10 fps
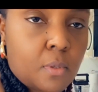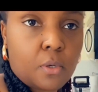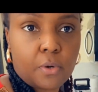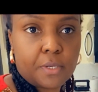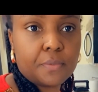
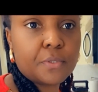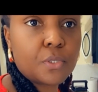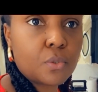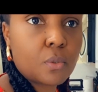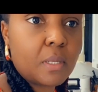All right,
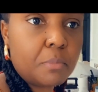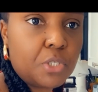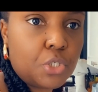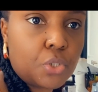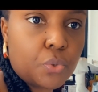so let me
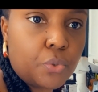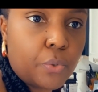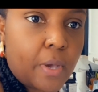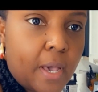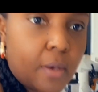show
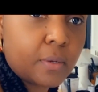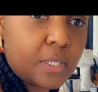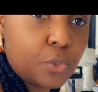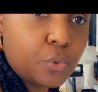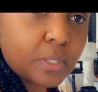you how I
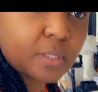do it.